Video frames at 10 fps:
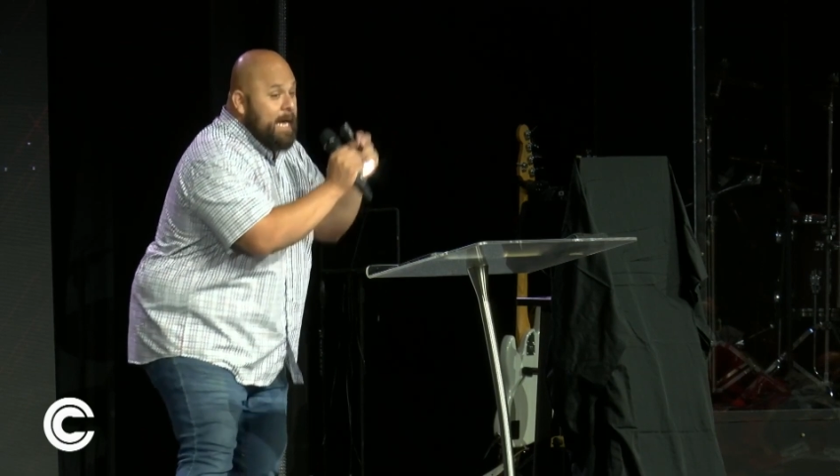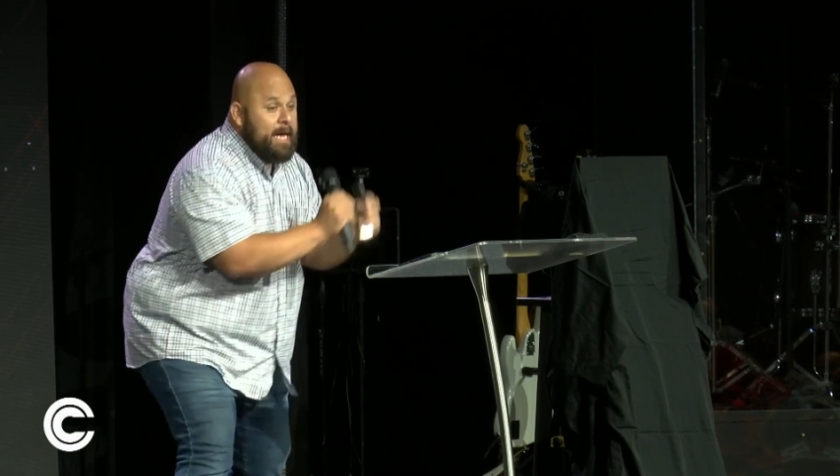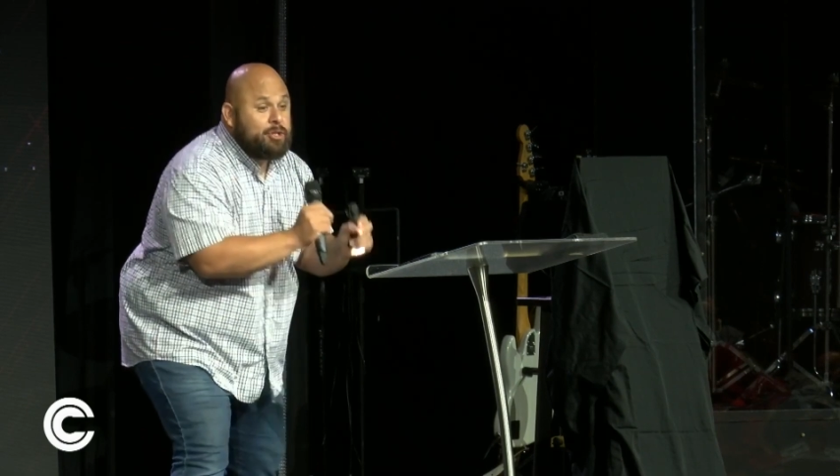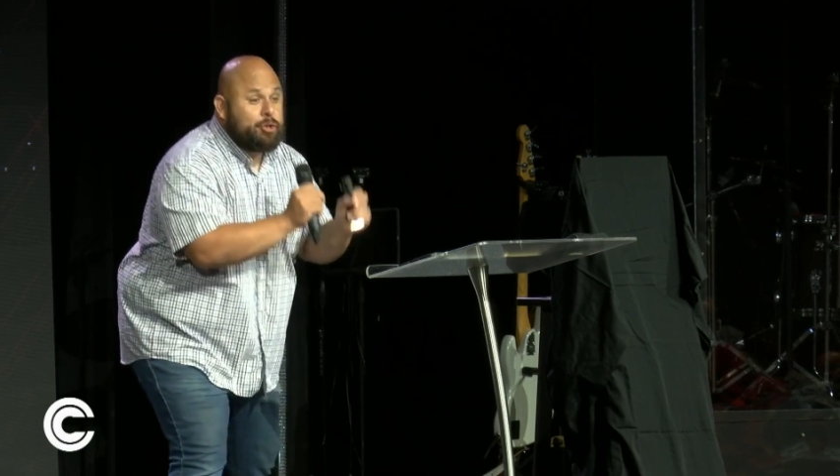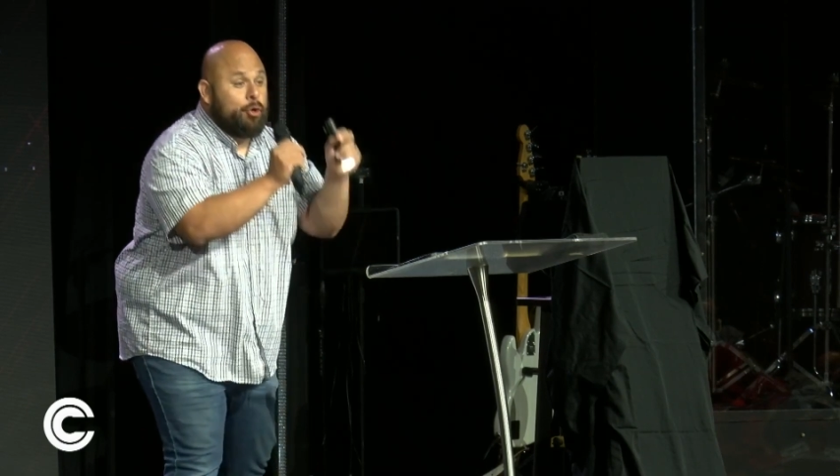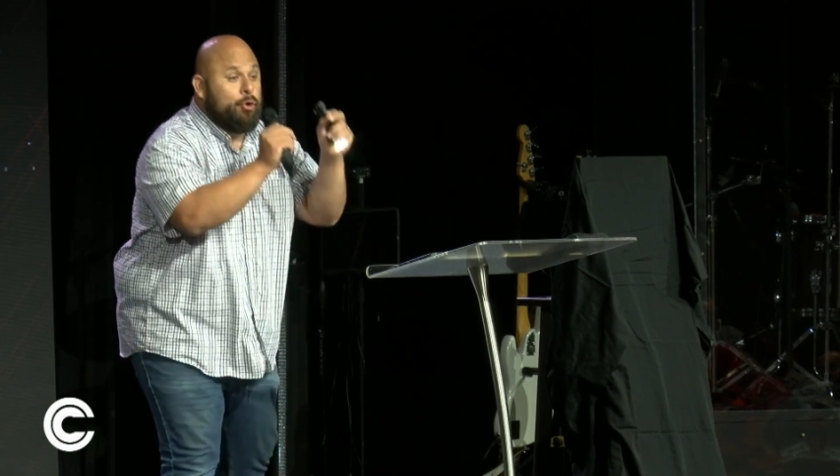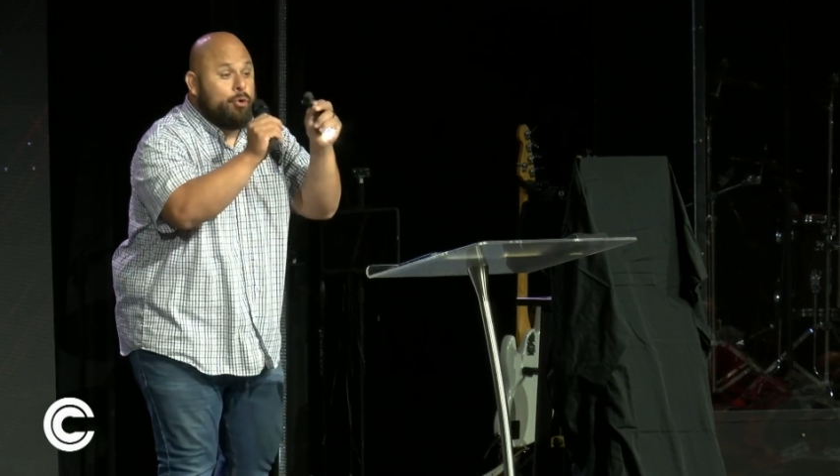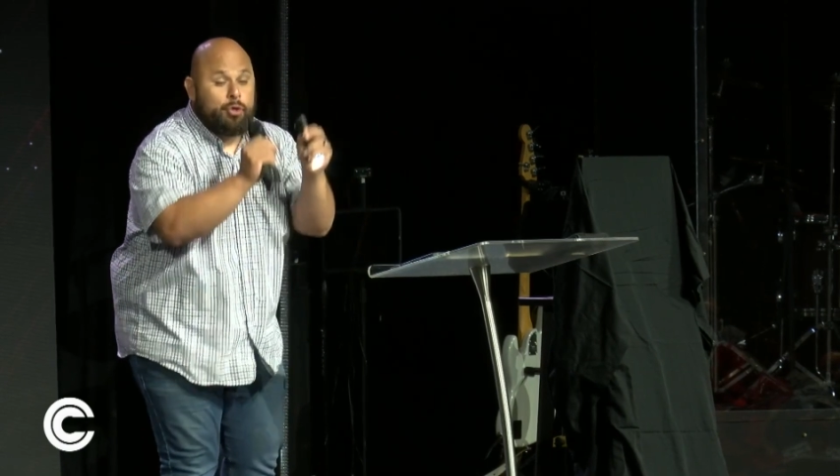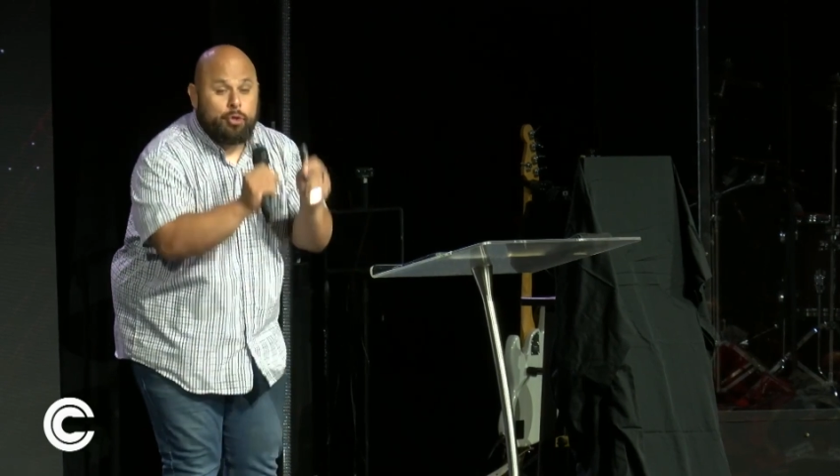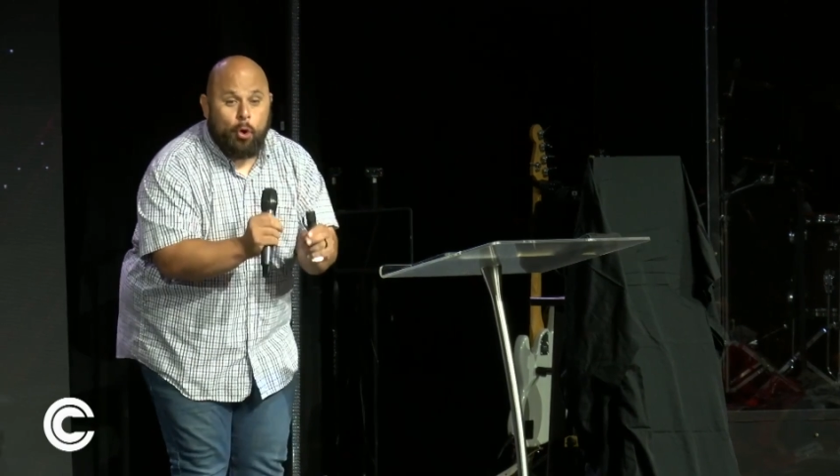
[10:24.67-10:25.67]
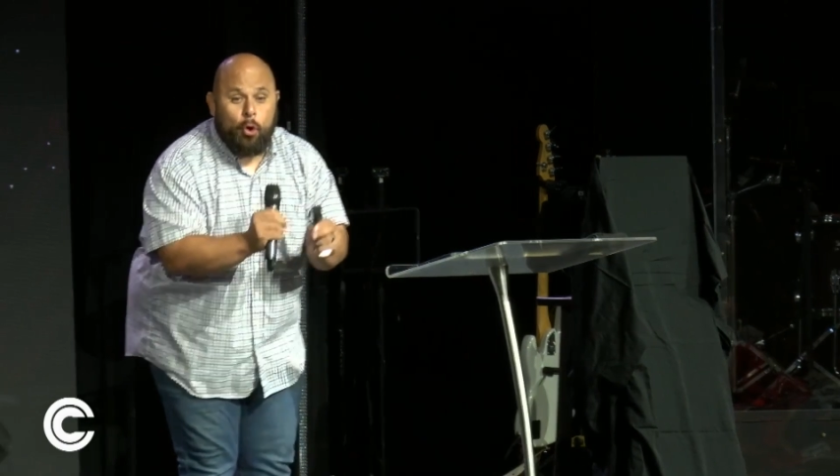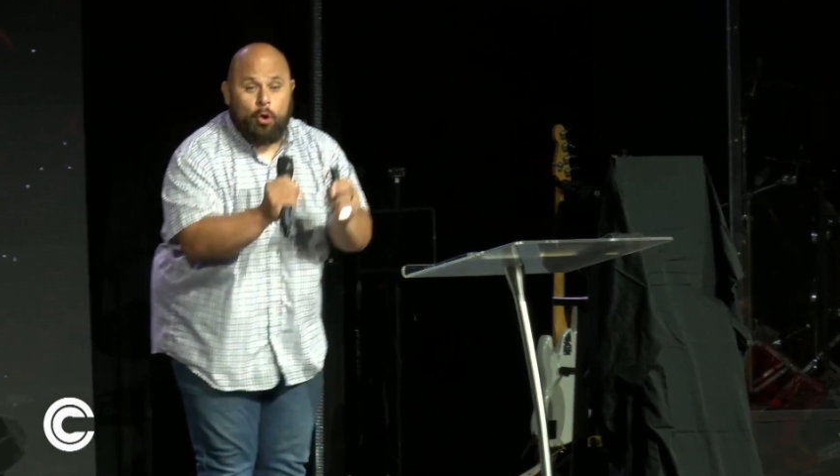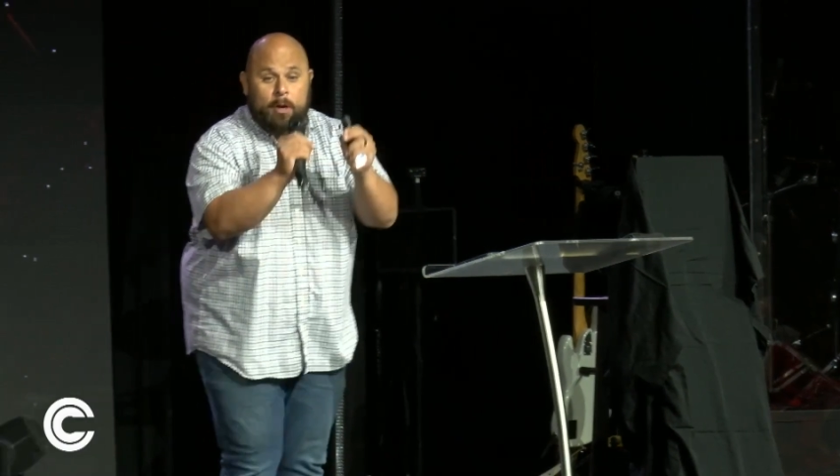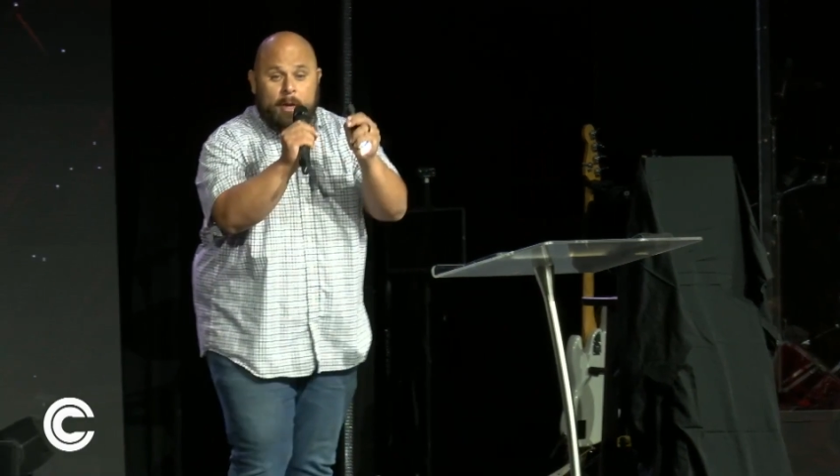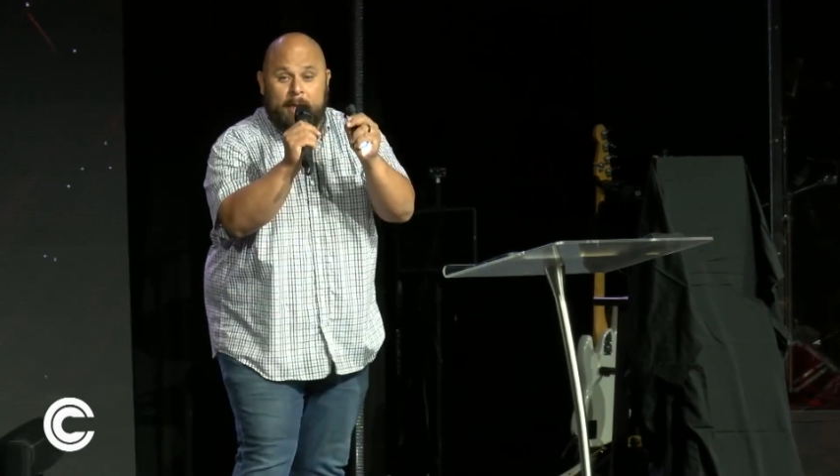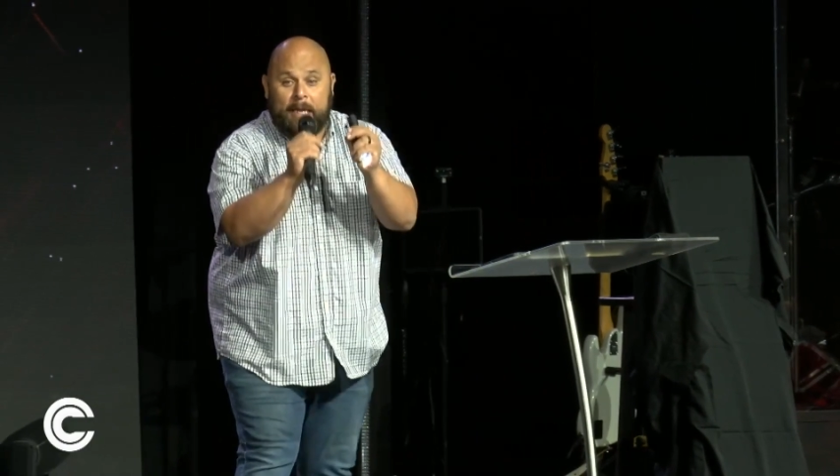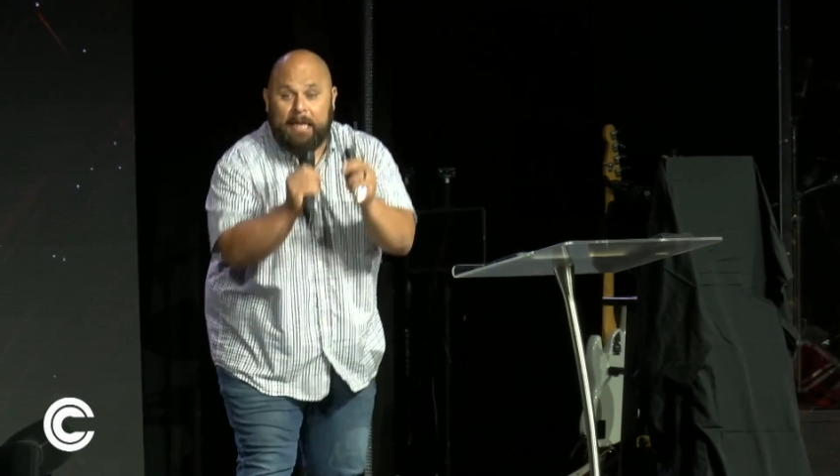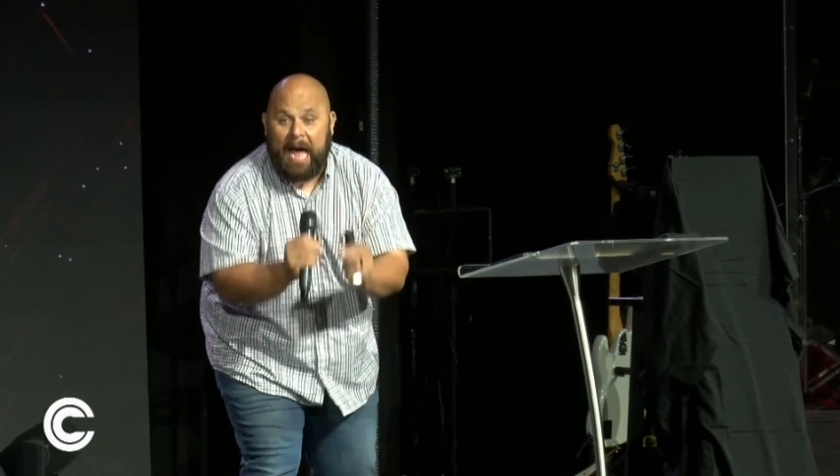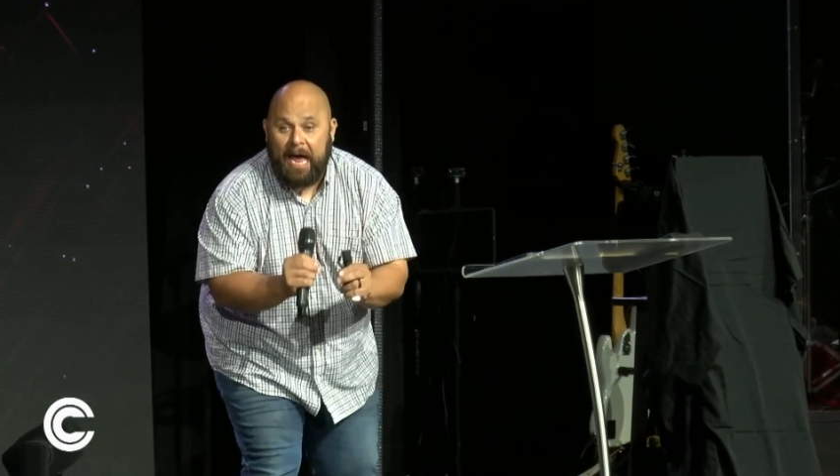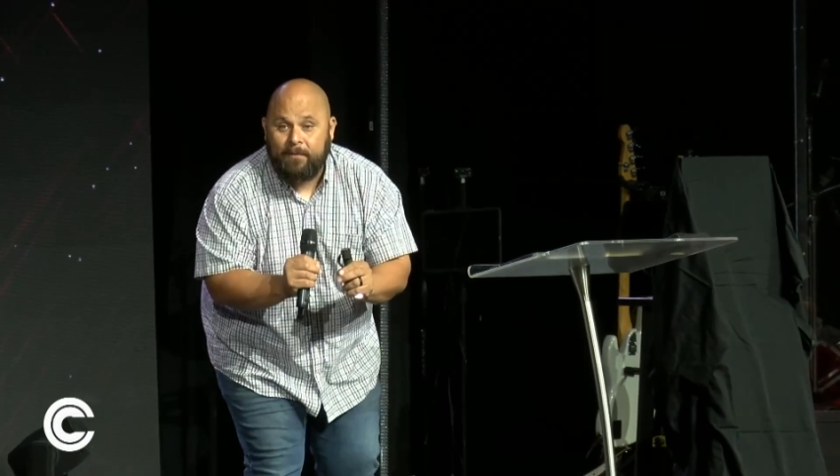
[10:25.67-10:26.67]
into your
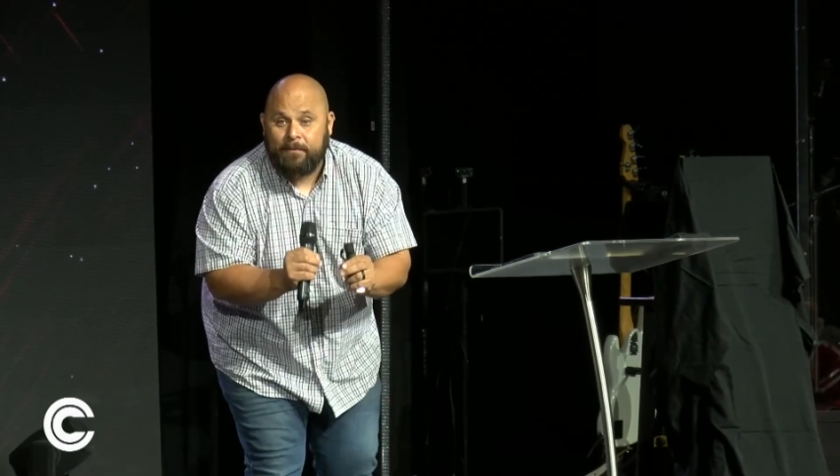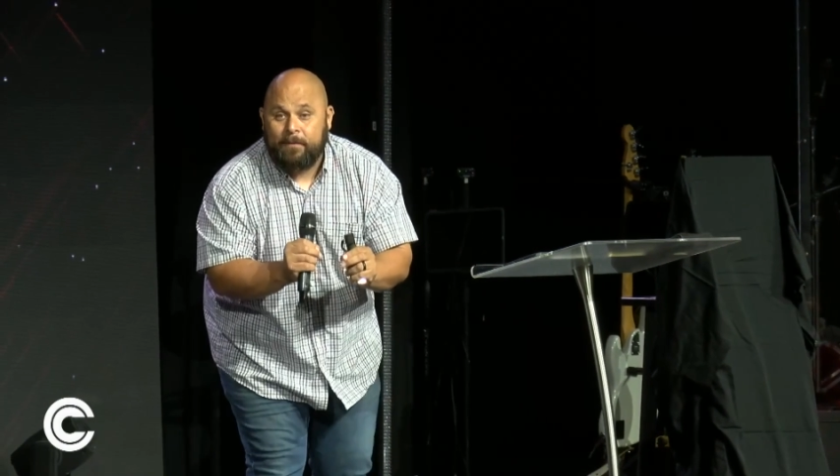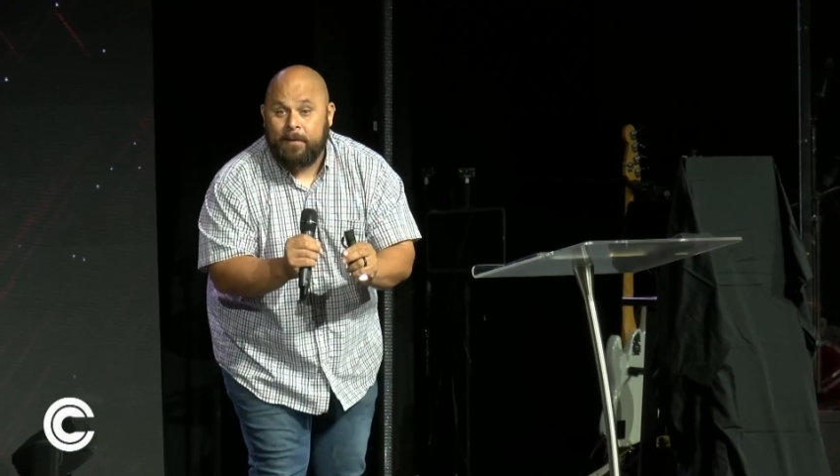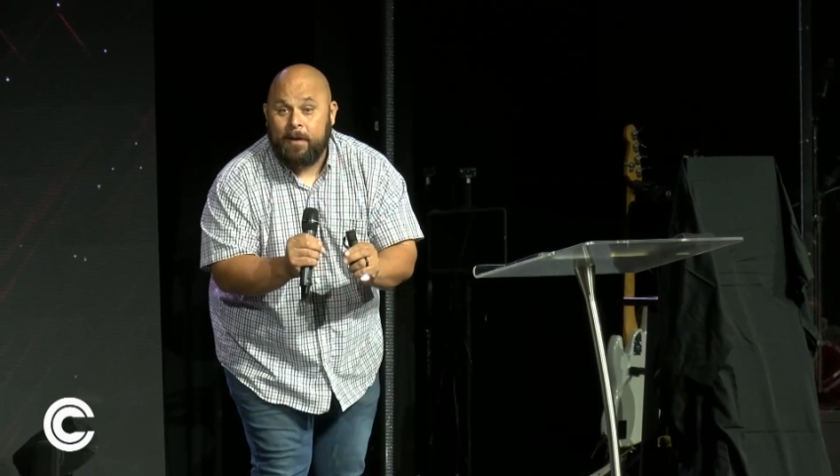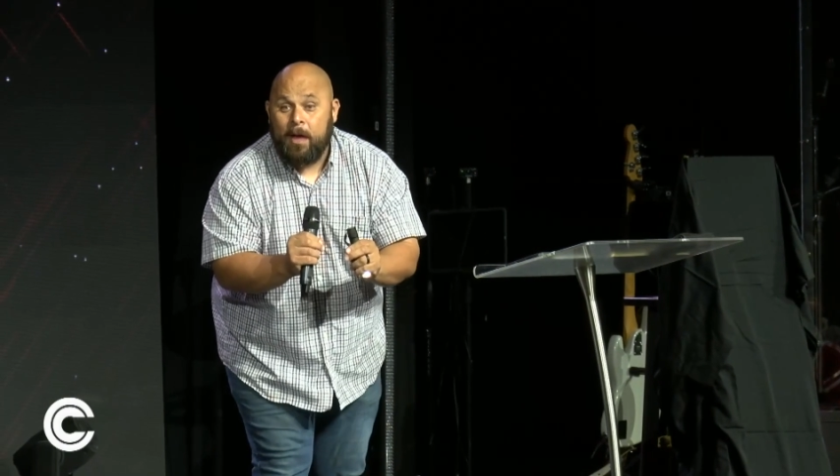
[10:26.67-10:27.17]
life